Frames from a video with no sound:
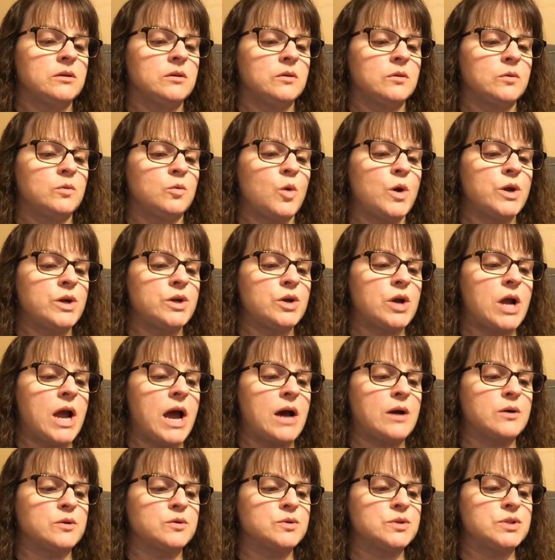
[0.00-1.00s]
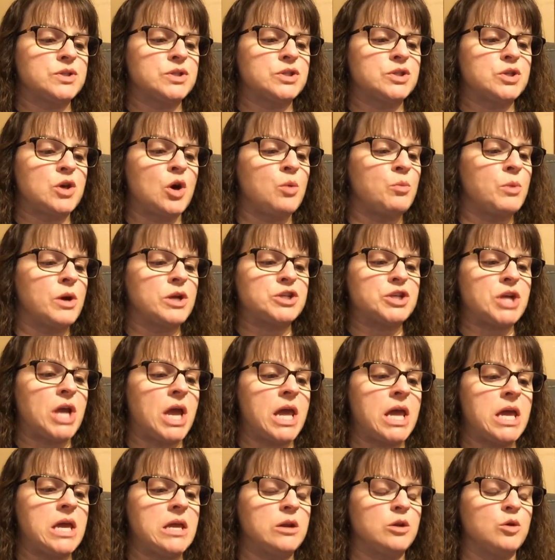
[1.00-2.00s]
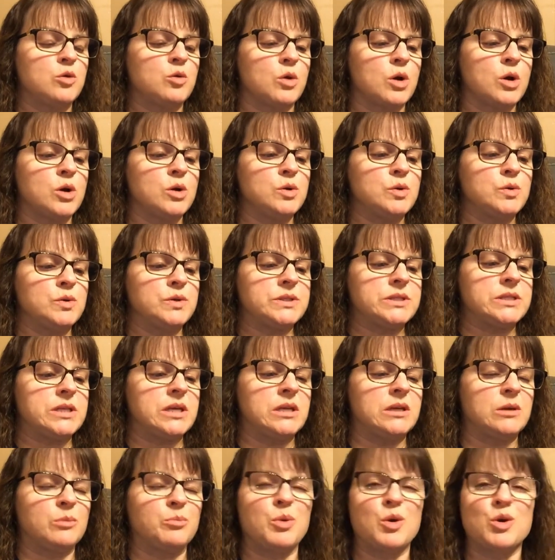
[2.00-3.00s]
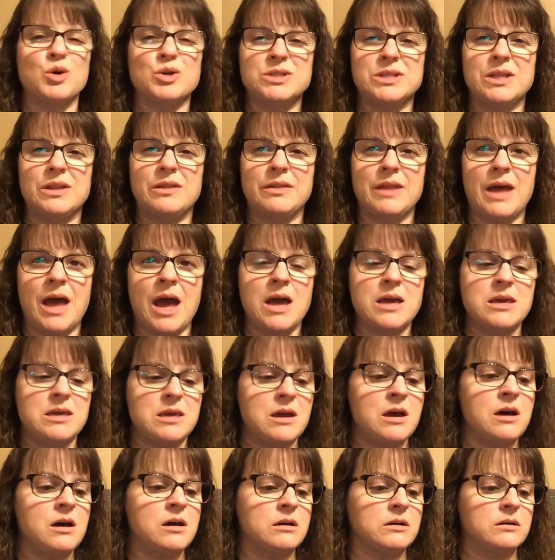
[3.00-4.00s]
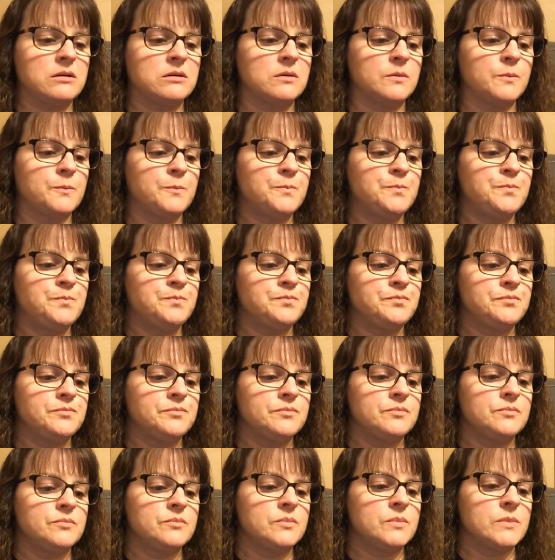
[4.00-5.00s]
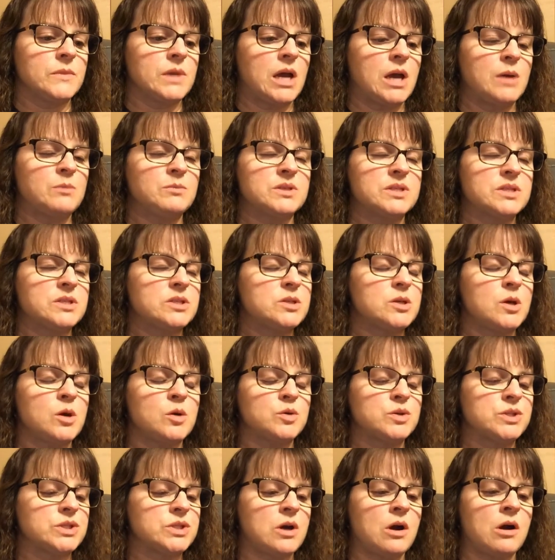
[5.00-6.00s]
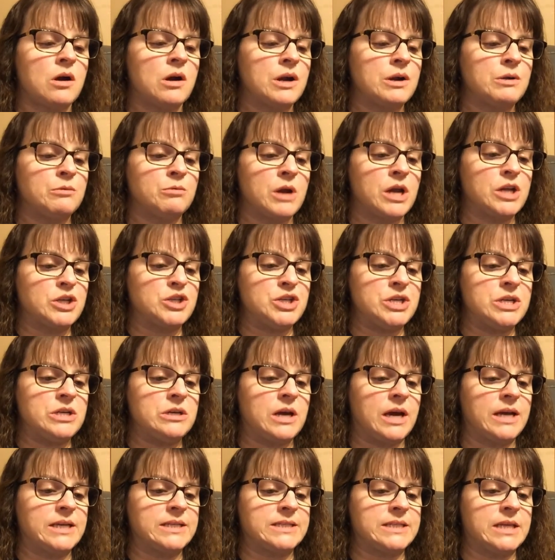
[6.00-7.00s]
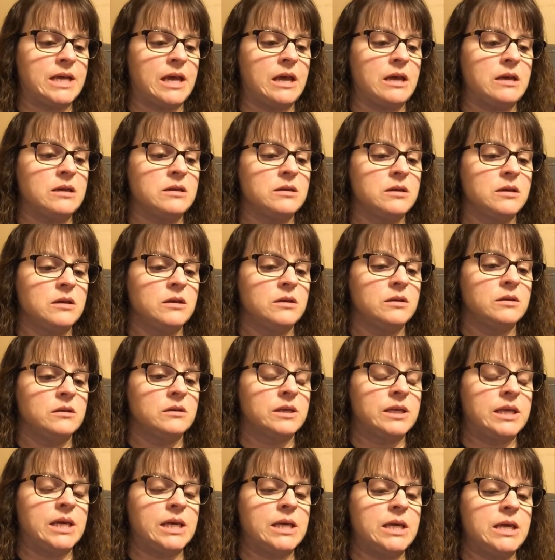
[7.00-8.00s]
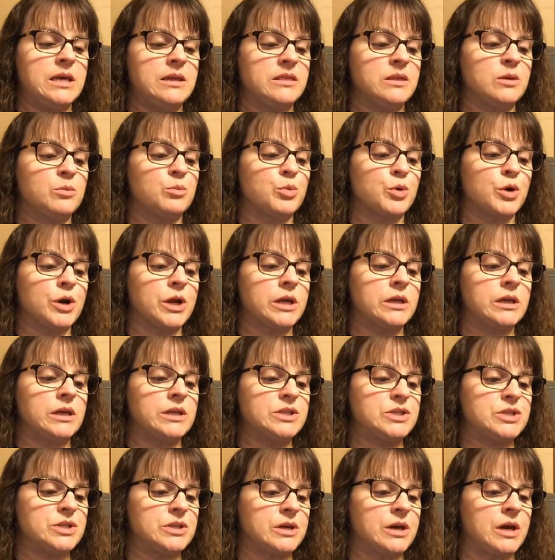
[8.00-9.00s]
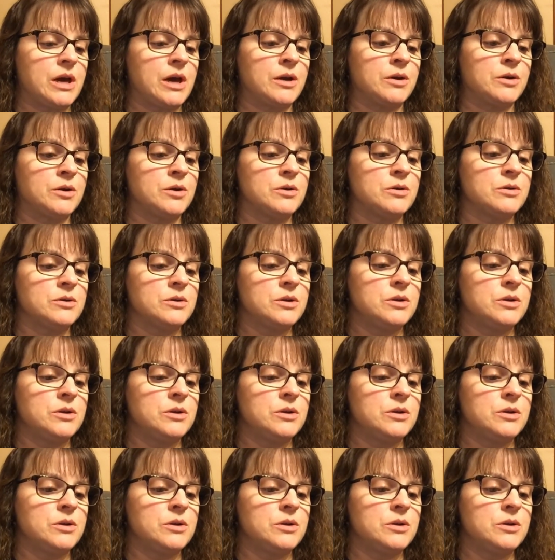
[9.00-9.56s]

wonder how so much hate grows in a person that young. I'm so sorry, Reggie, I say, kicking the brick into the gutter.